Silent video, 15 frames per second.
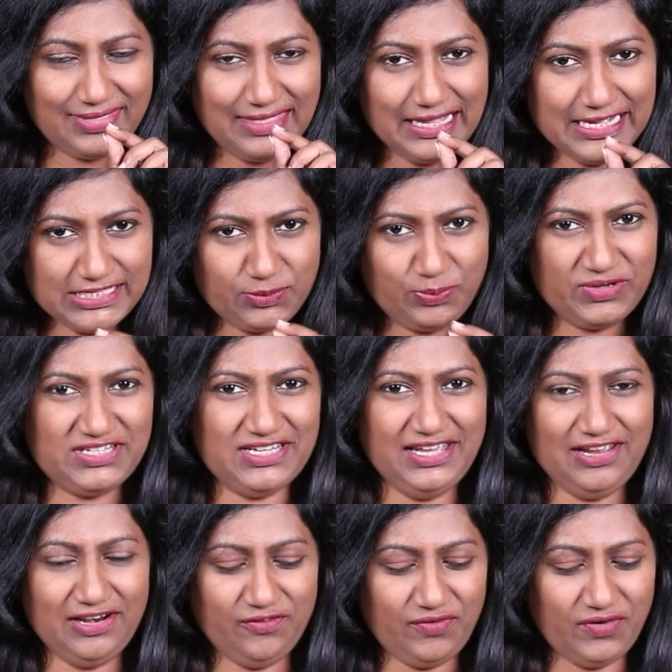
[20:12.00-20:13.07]
This
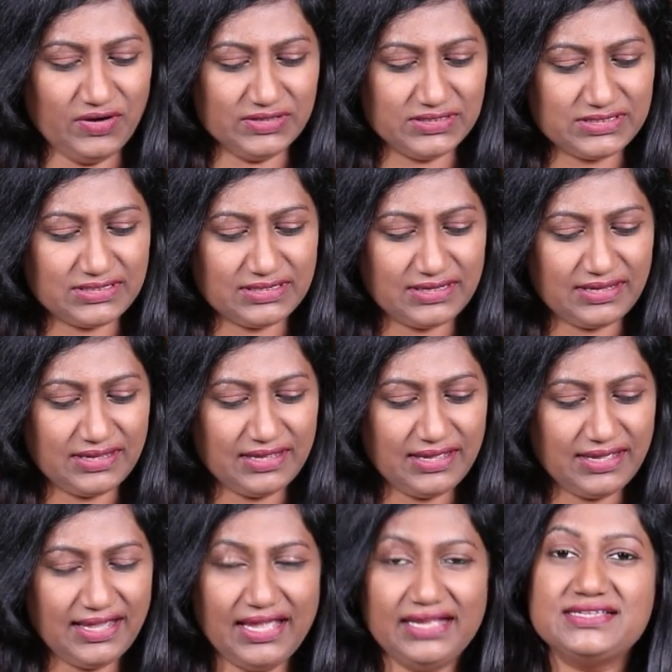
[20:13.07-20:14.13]
particular verse
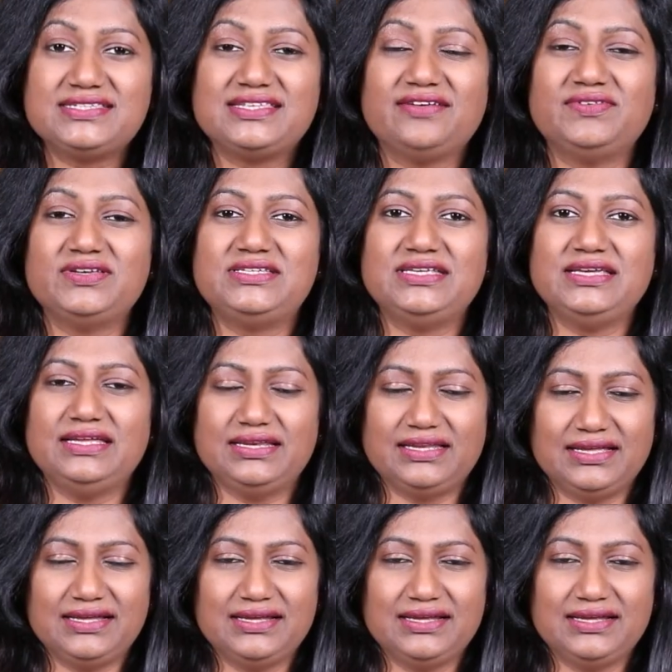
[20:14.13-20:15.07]
in 17,